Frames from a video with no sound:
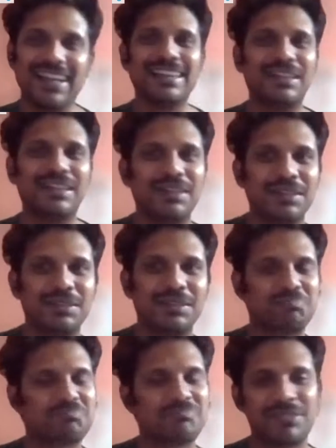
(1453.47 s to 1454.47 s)
and
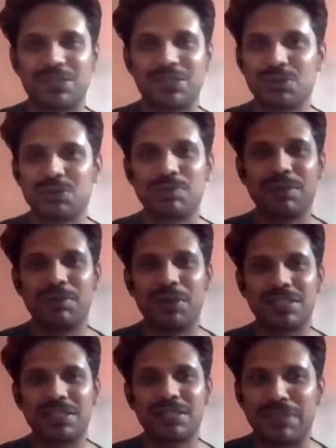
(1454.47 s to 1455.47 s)
super
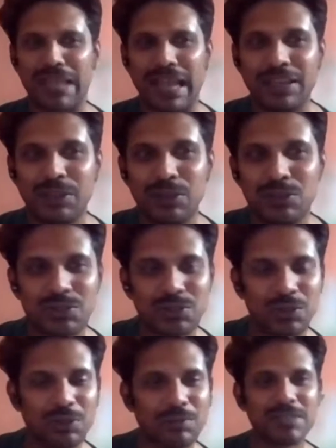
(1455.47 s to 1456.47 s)
awesome. Thank you
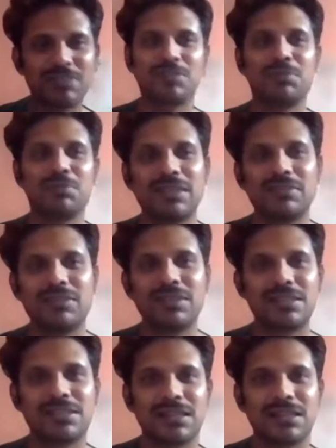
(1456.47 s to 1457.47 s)
so much for being
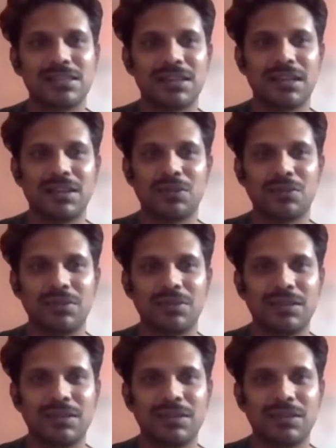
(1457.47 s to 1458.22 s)
with us, Akshay. I know